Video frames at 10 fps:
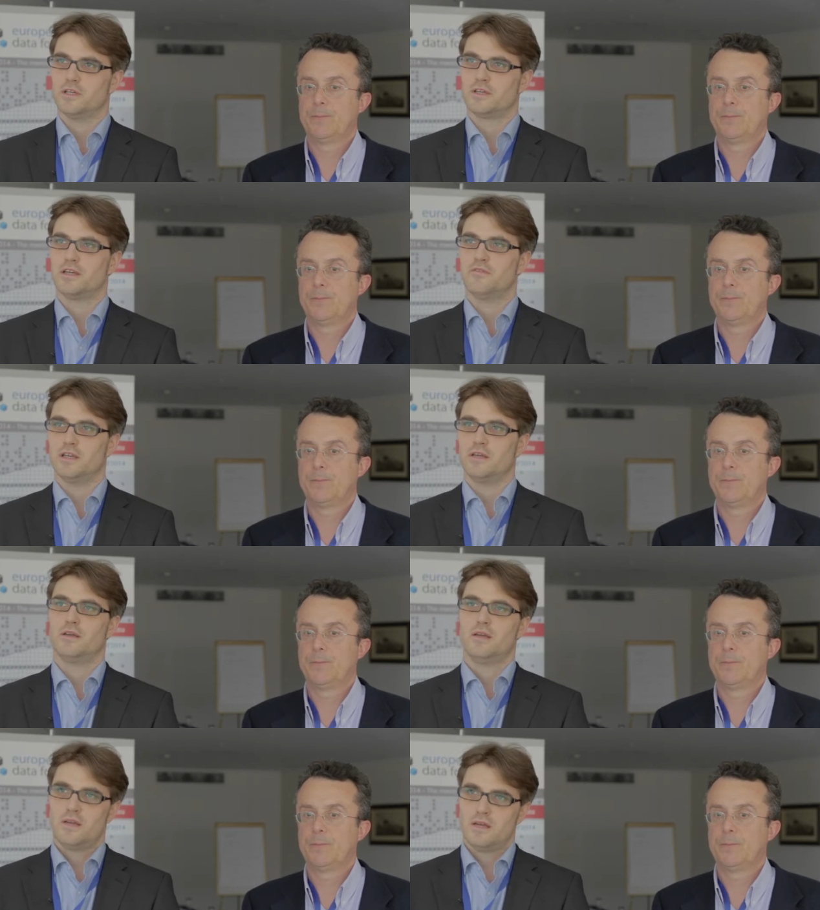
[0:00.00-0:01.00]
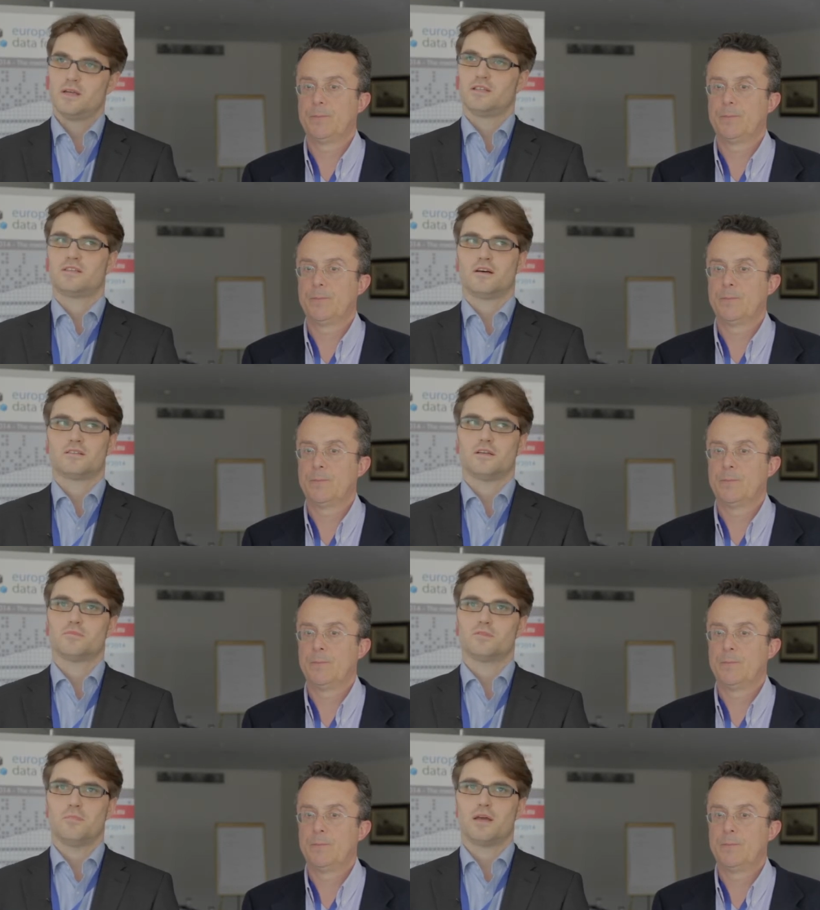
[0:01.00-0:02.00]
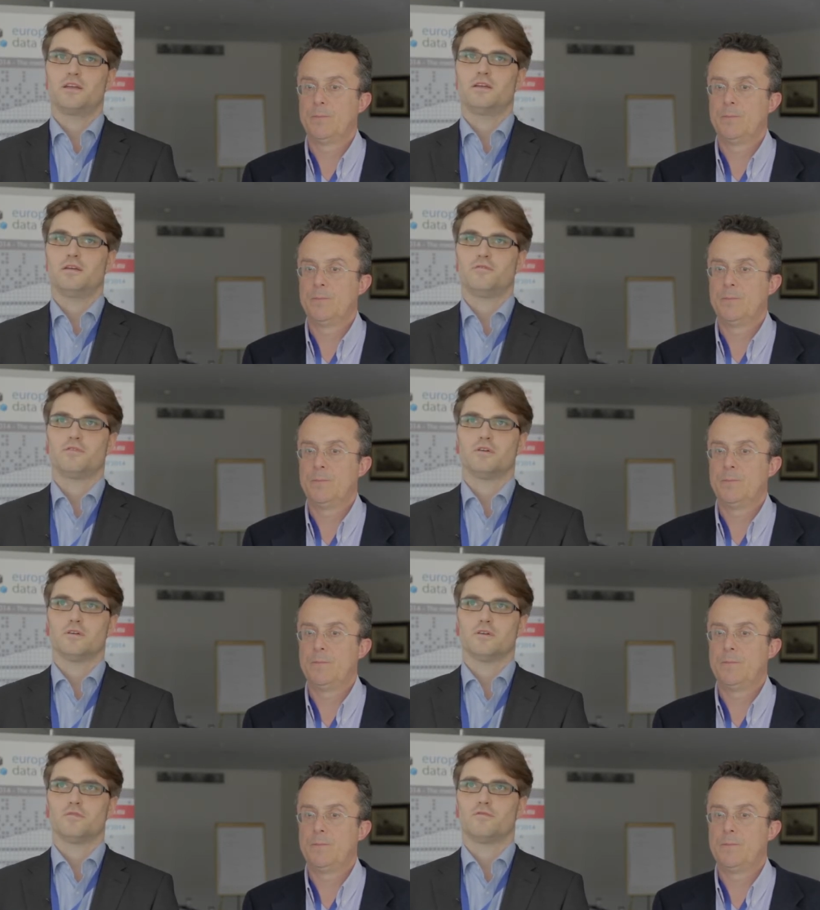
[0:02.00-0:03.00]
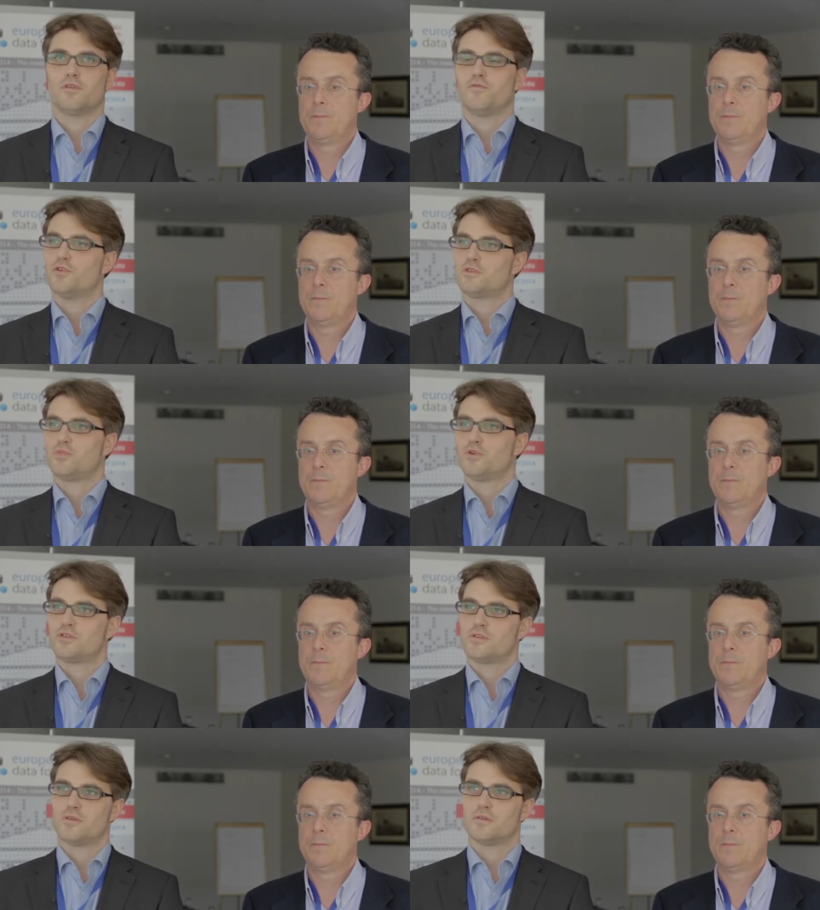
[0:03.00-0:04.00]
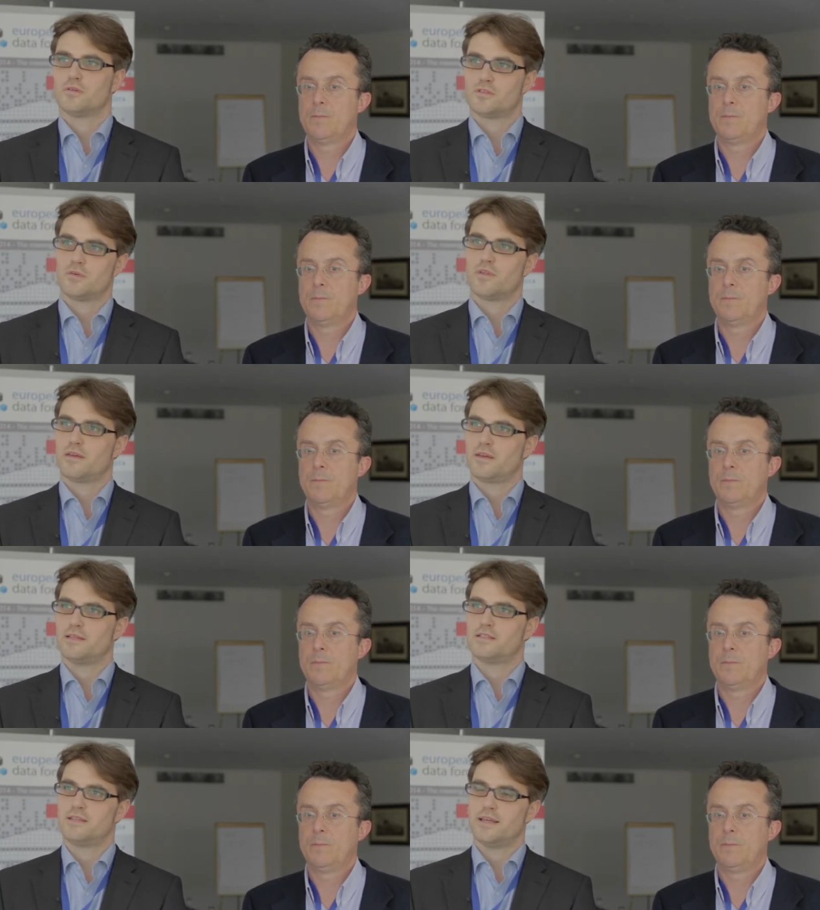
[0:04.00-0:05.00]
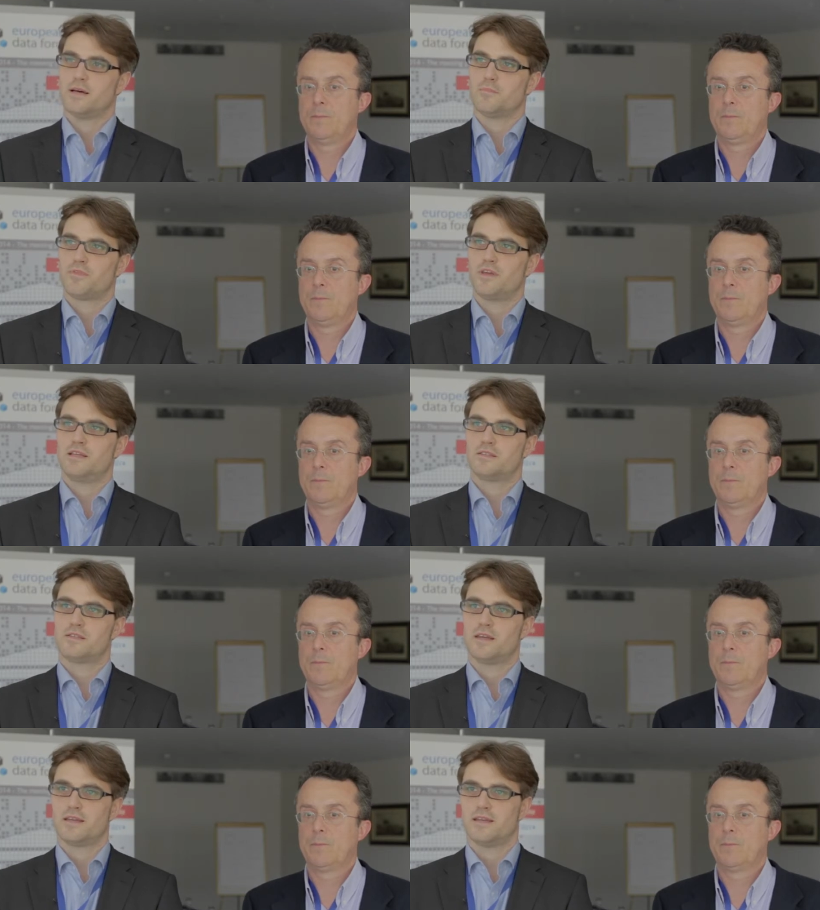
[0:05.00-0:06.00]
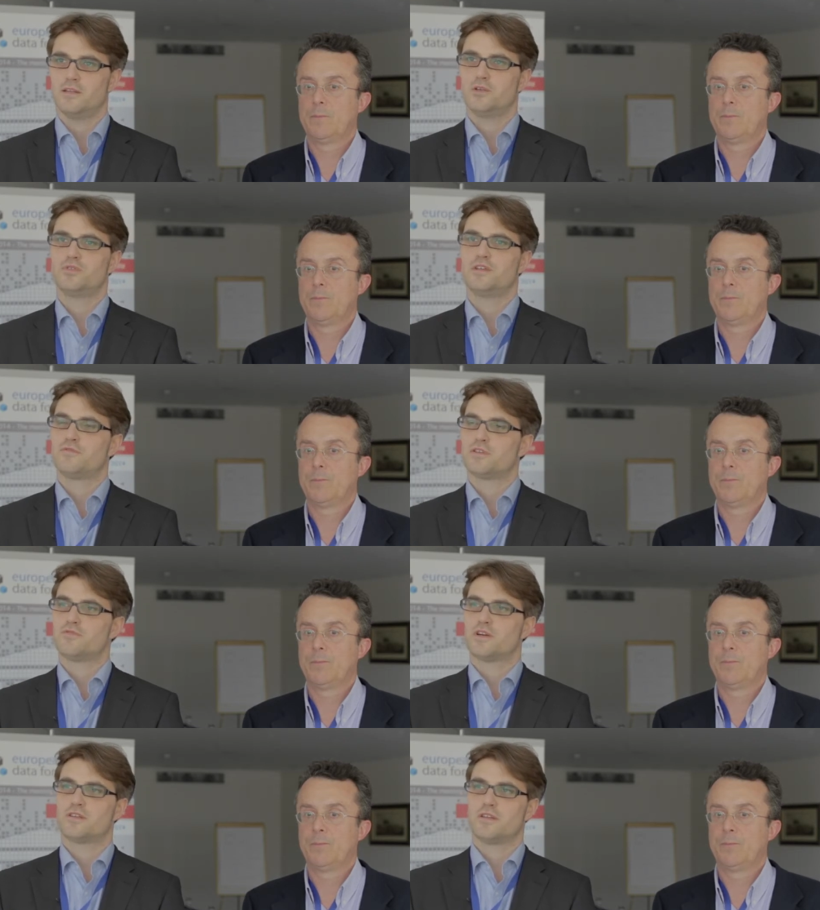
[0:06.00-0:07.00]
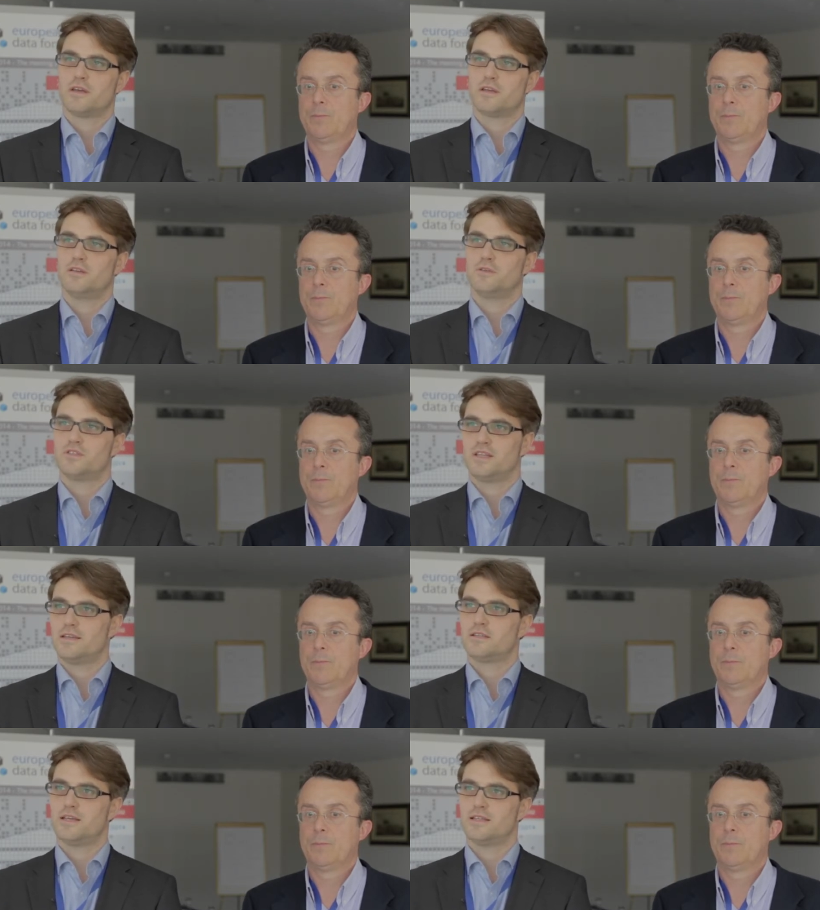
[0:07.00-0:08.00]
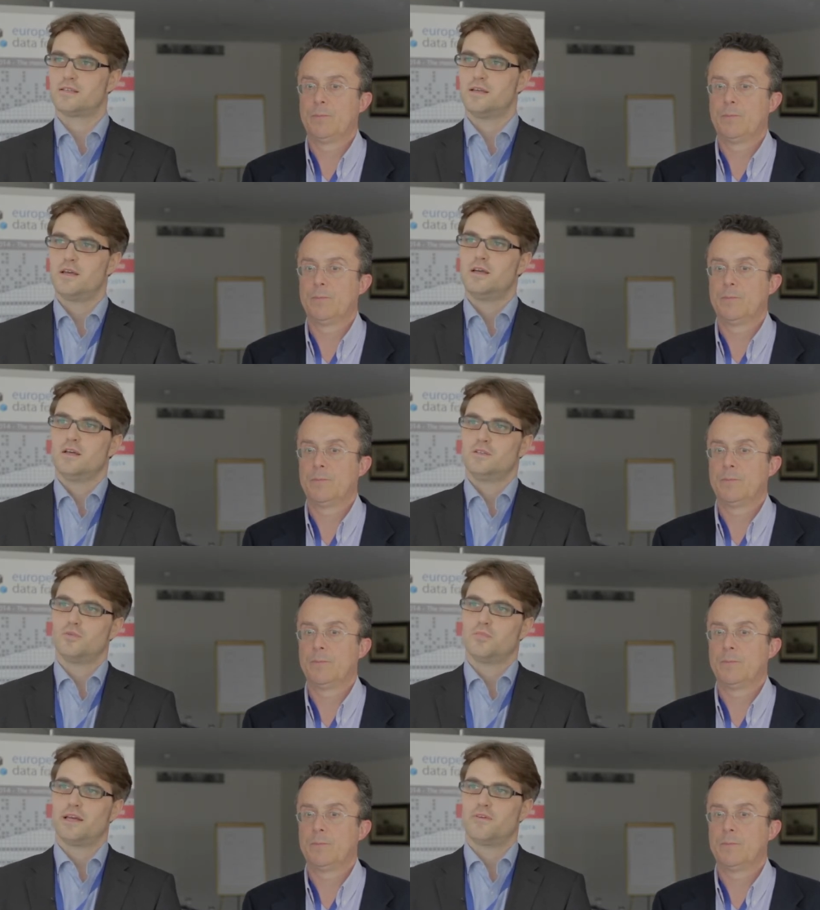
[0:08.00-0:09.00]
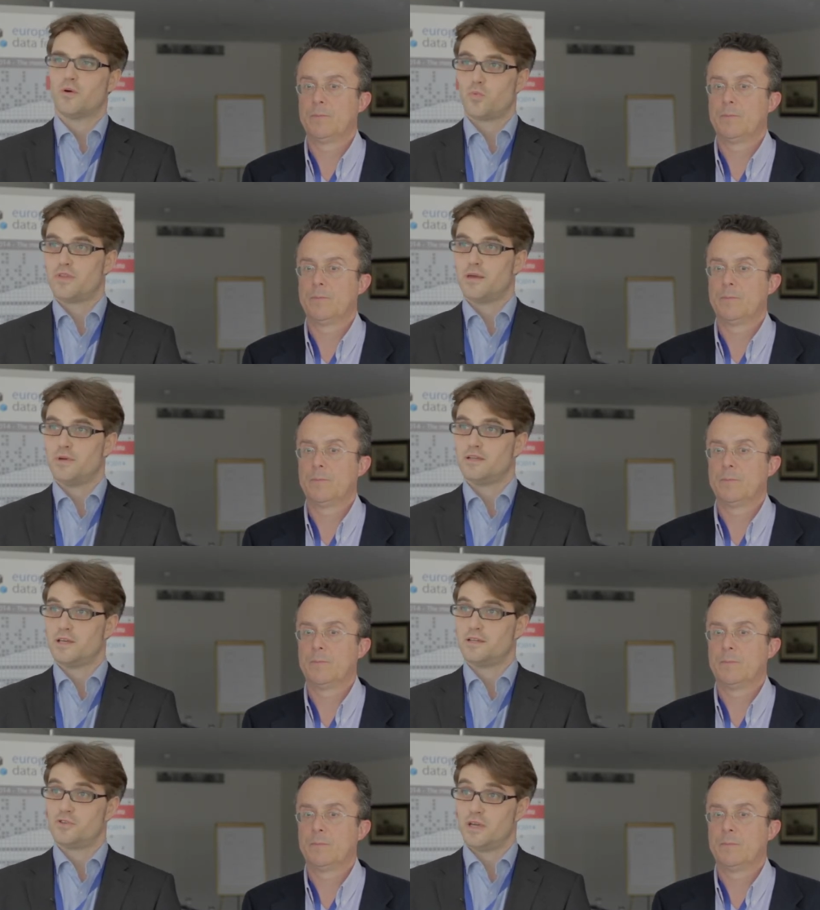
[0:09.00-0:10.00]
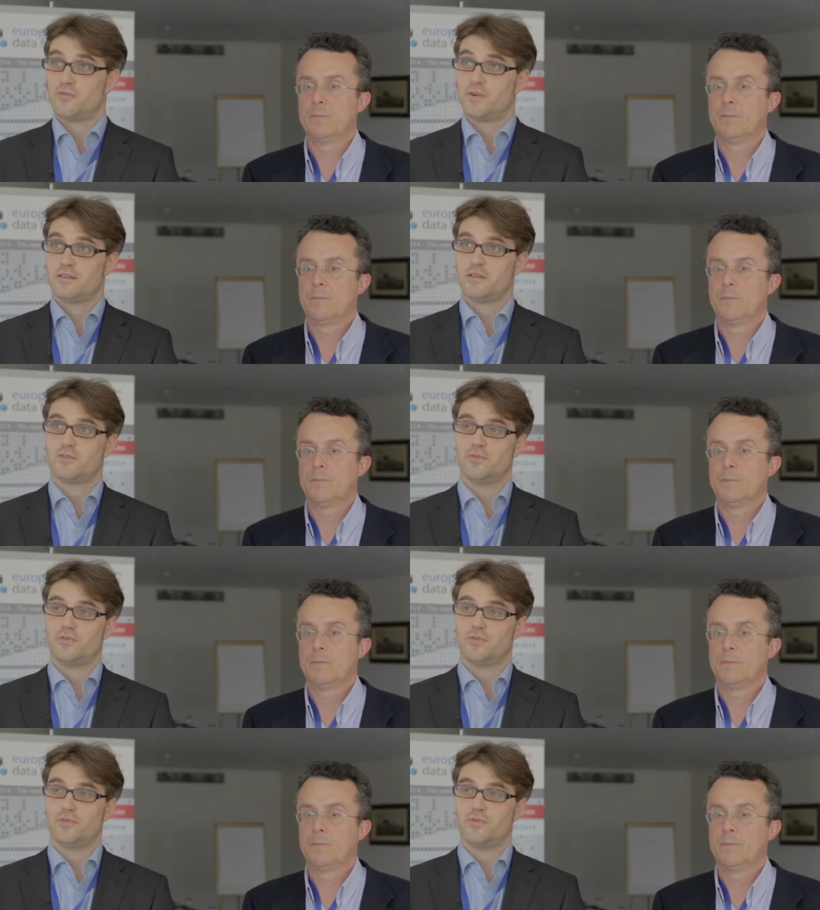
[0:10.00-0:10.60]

Speaker 1: we are giving startups money for, uh, for the first push to, so they can set up things, they can use infrastructure, they can use data sets to play around with them and, and generate and